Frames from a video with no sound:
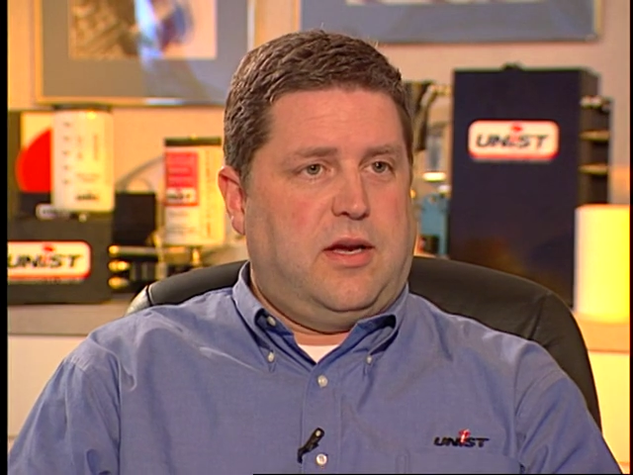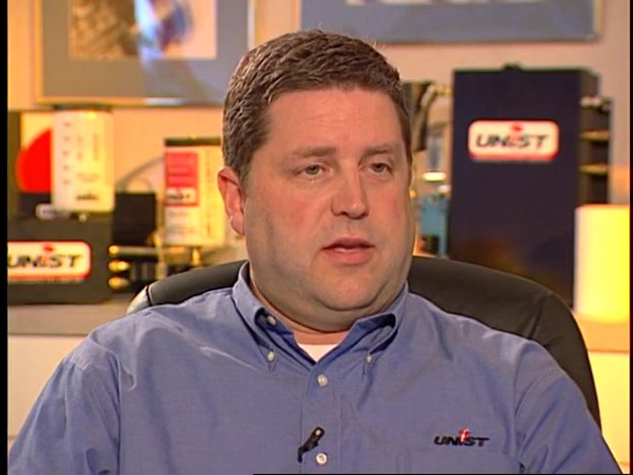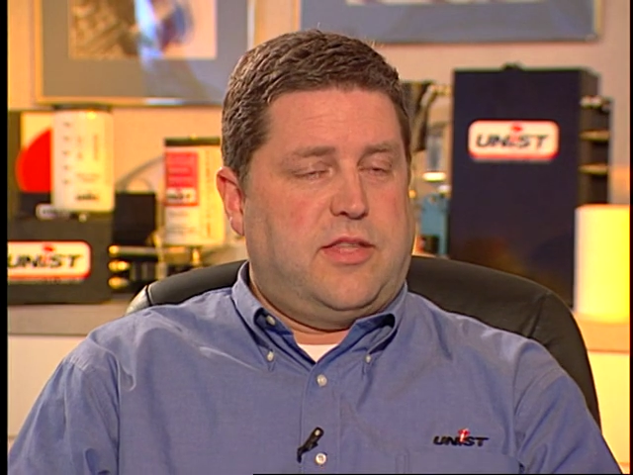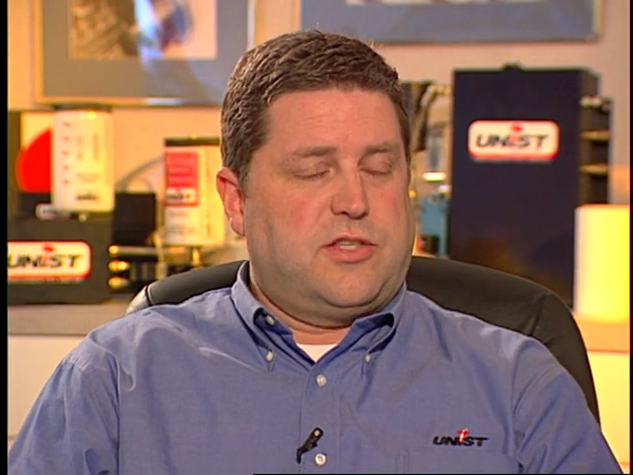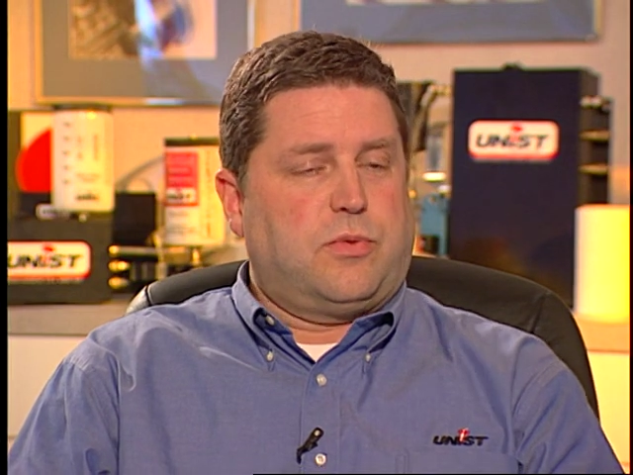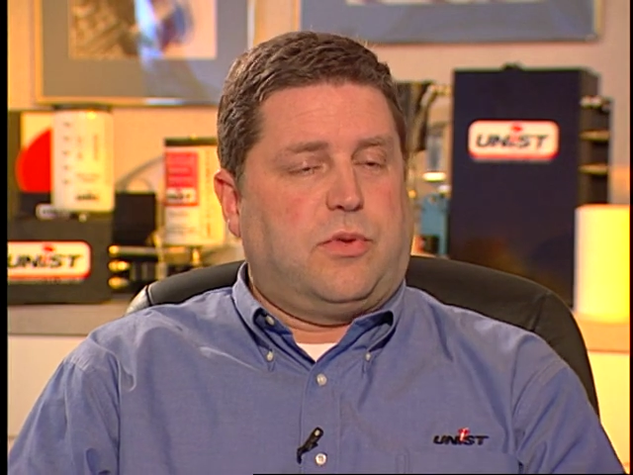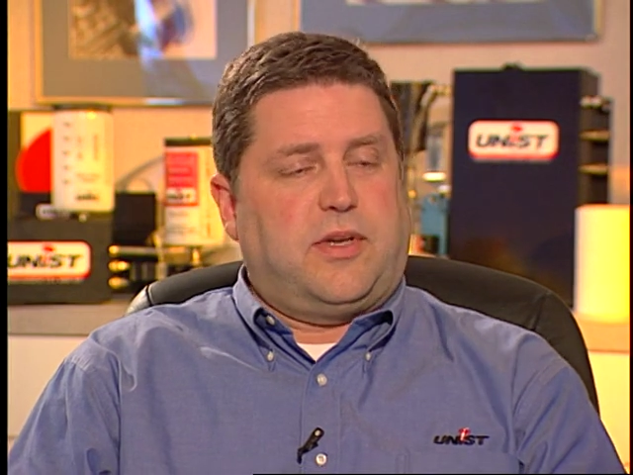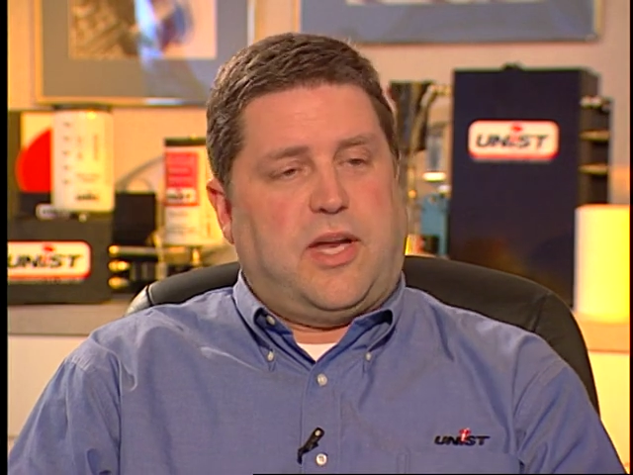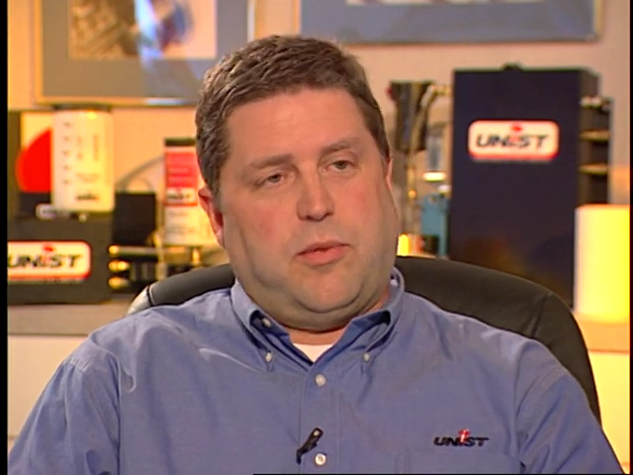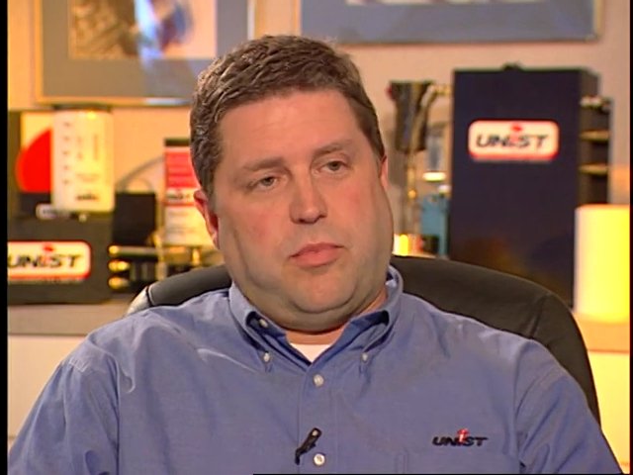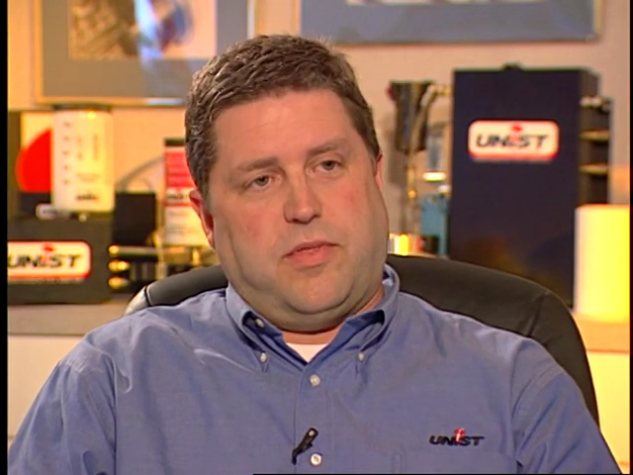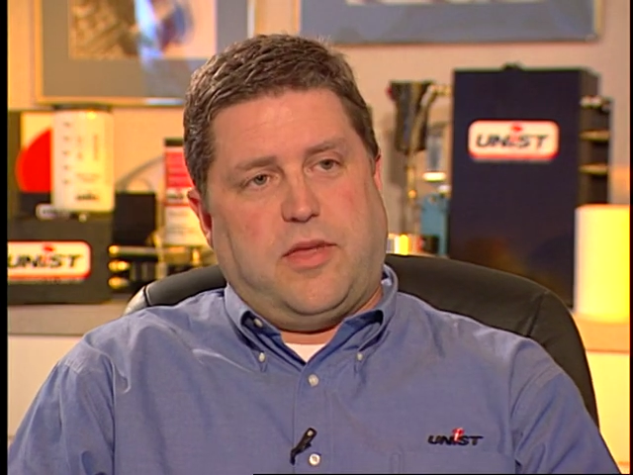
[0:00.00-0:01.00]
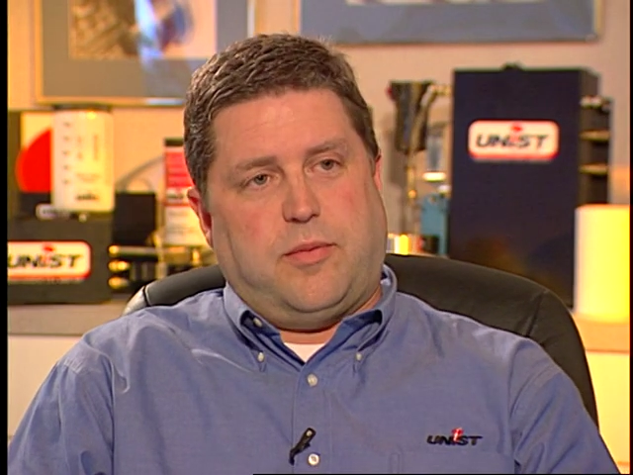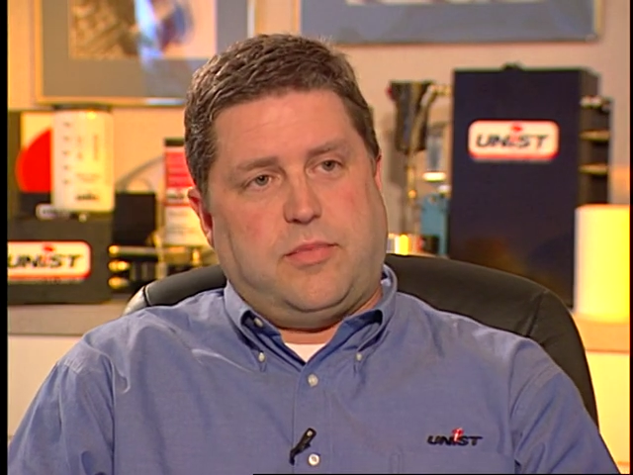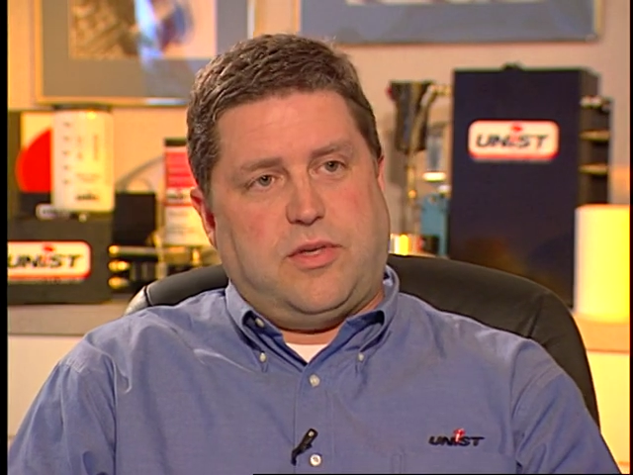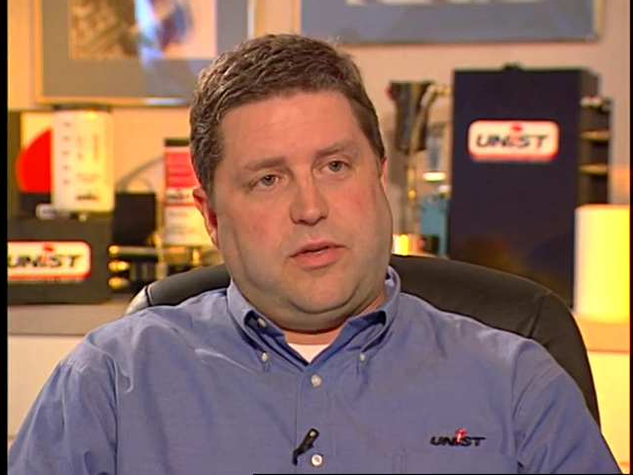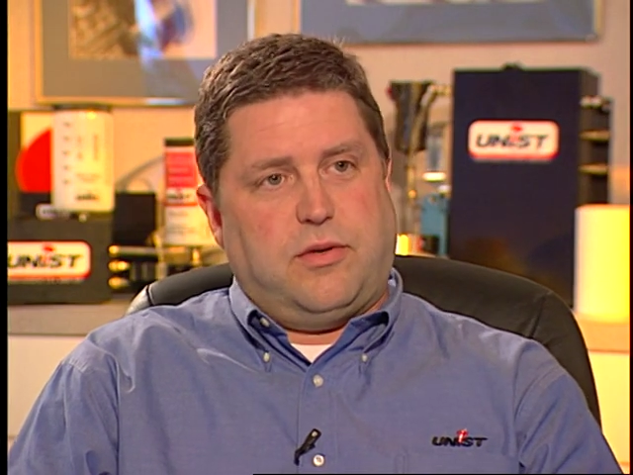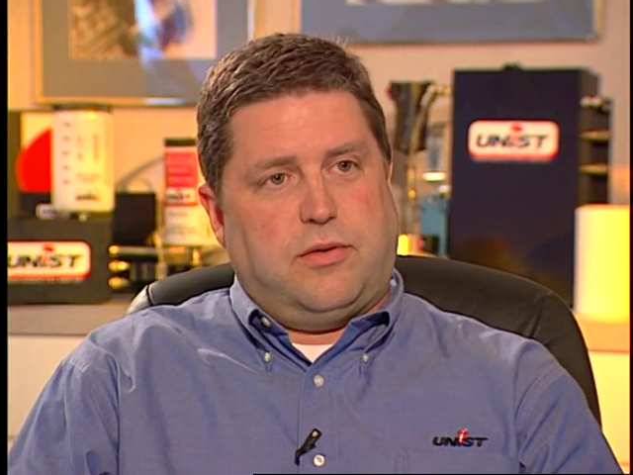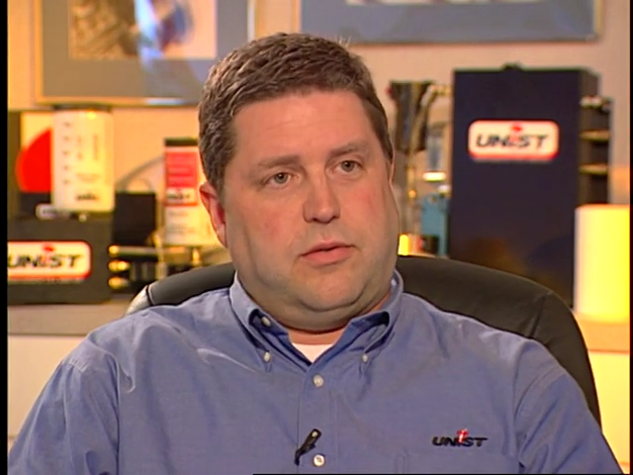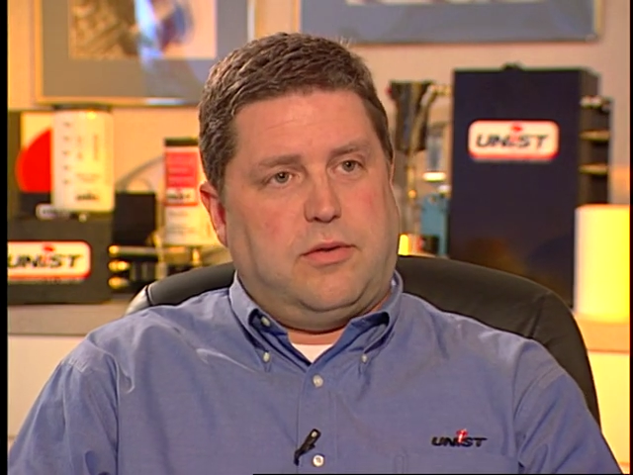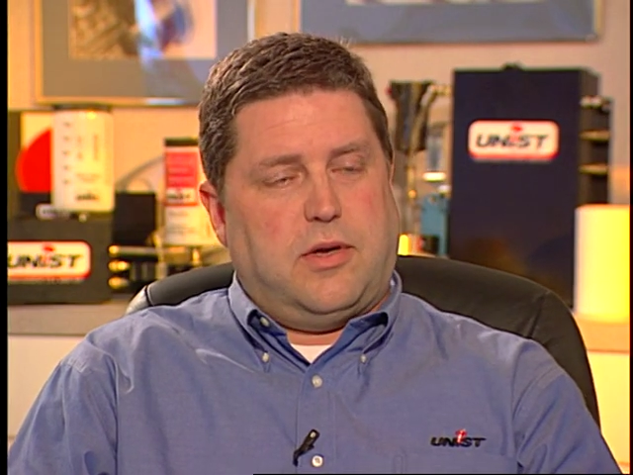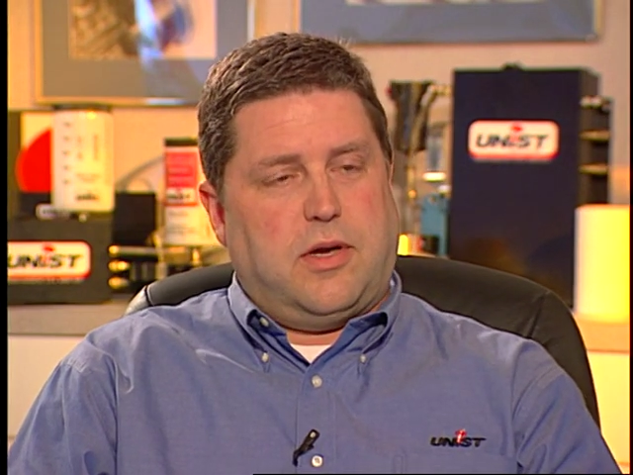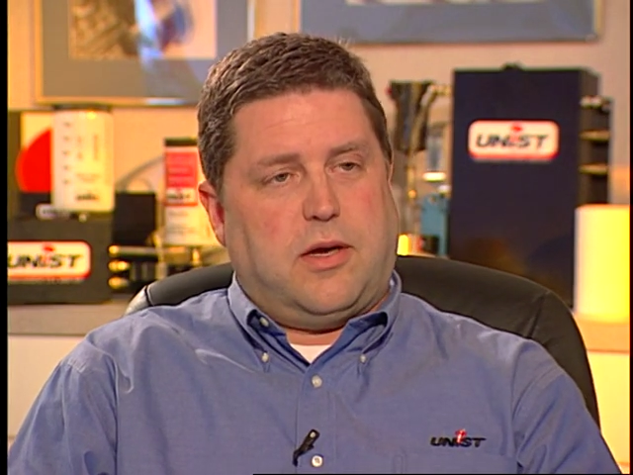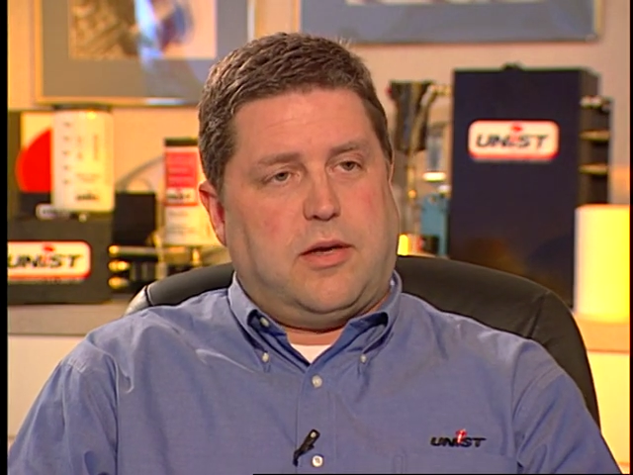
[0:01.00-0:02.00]
This will enable them to
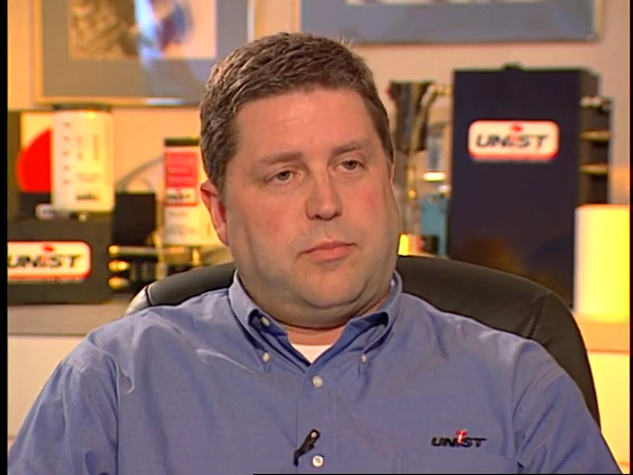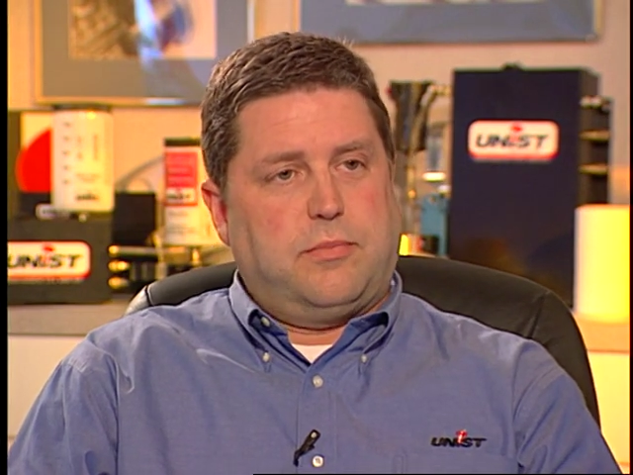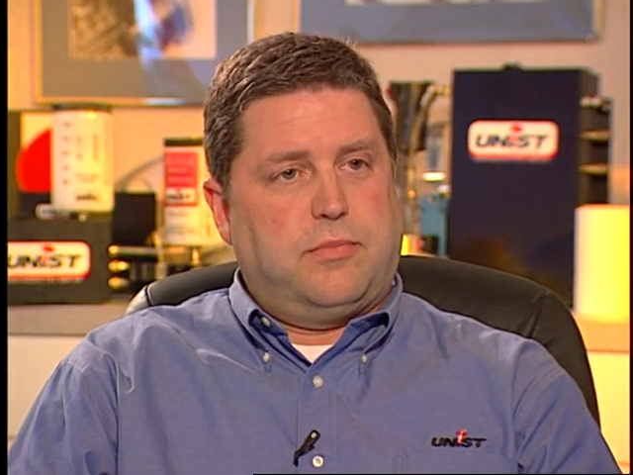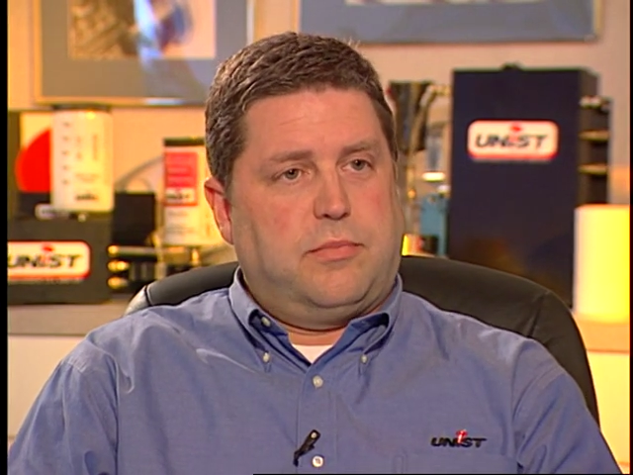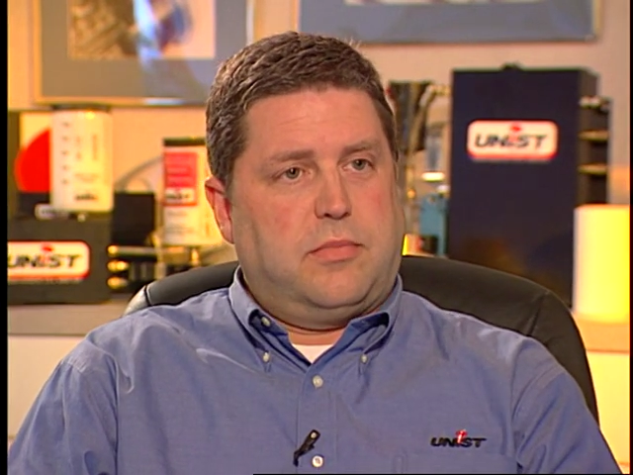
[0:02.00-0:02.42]
um,